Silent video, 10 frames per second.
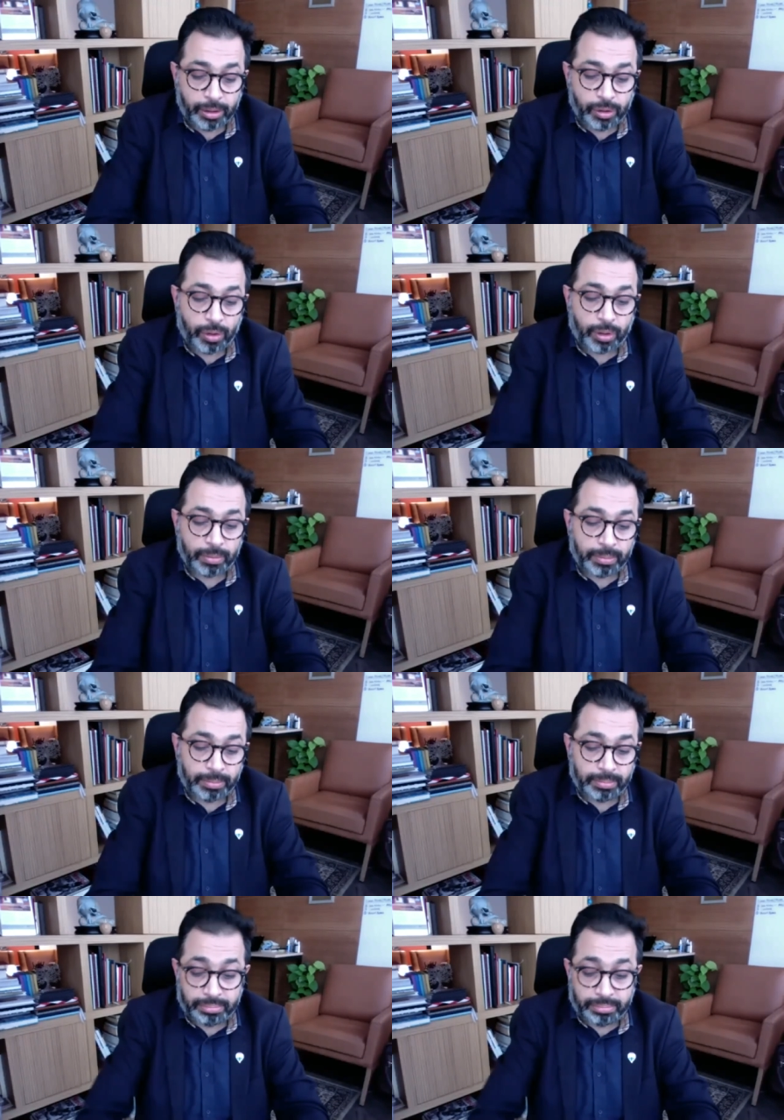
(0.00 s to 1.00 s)
your
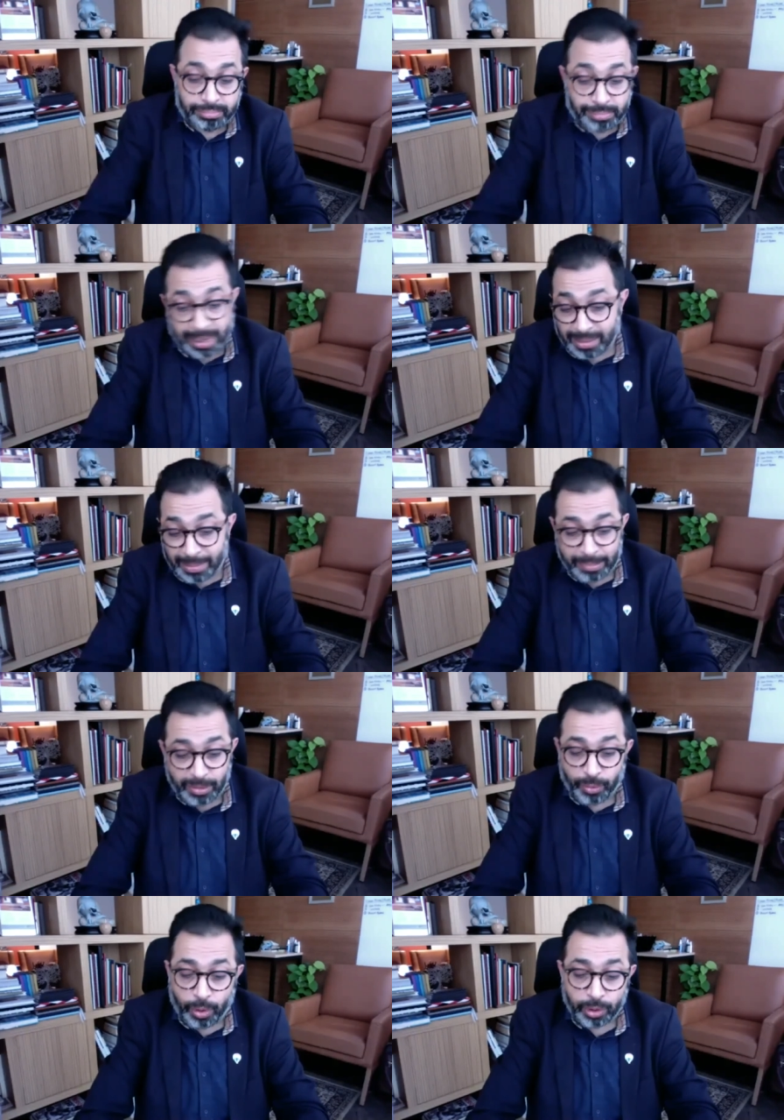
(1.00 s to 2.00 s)
and sometimes
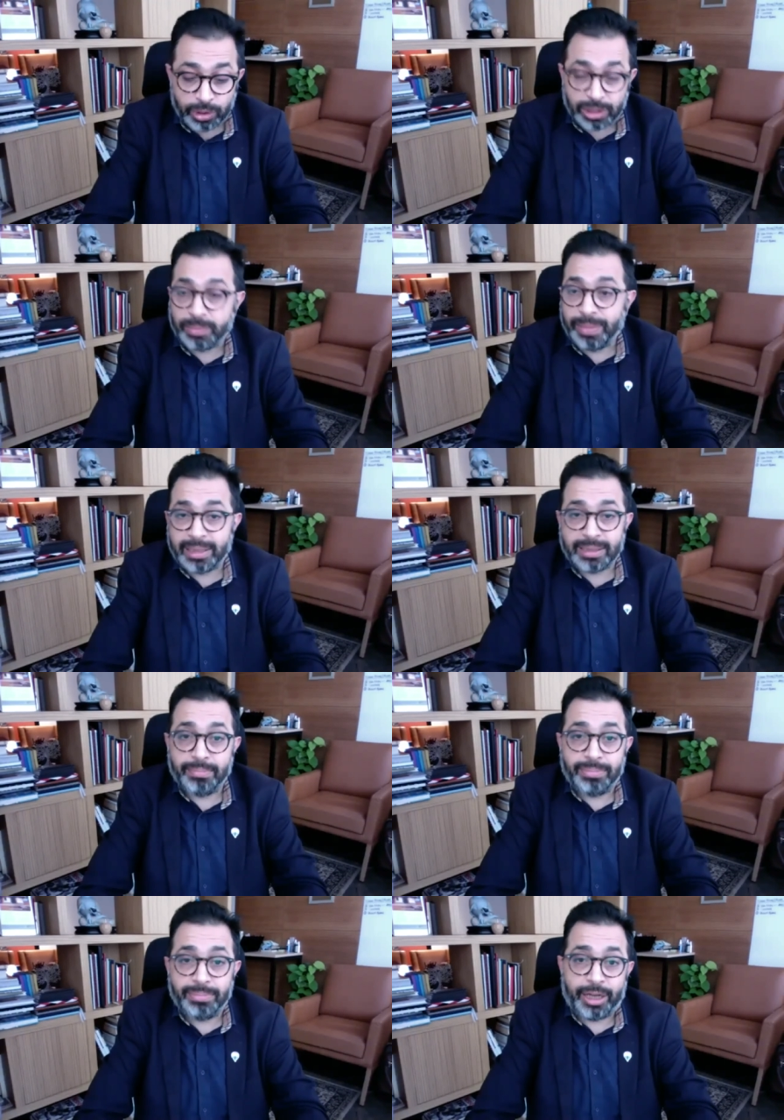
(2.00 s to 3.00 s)
if you want to just make
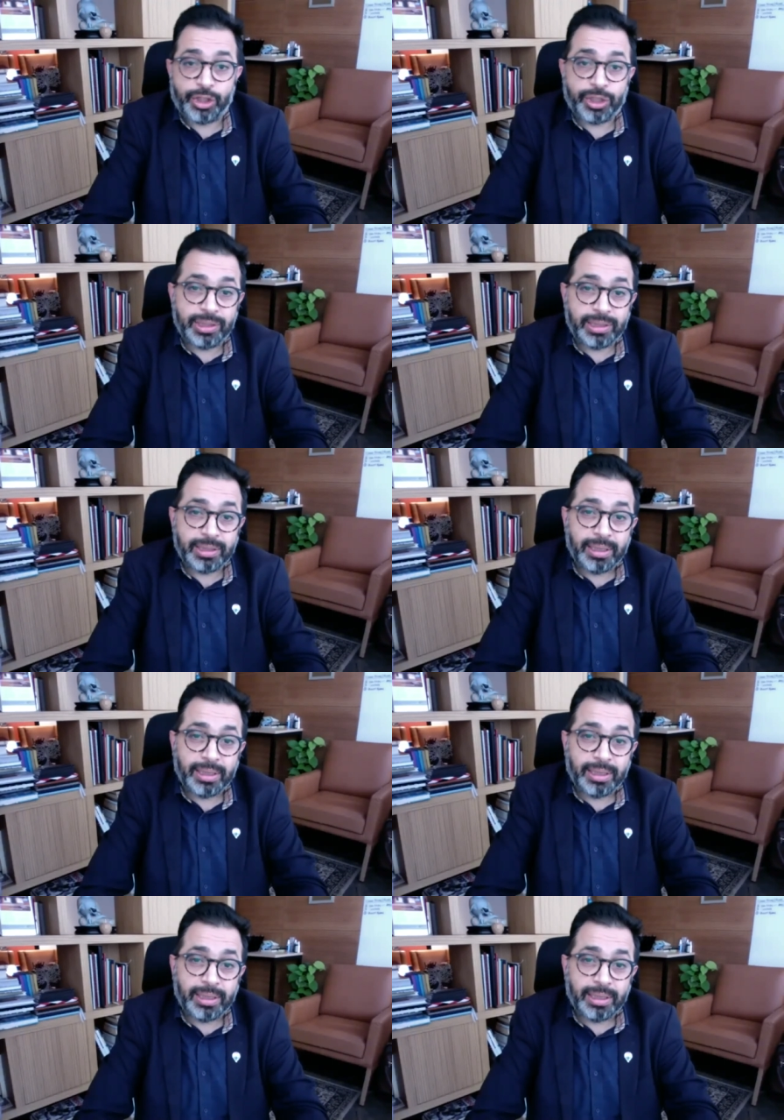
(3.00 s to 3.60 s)
some connections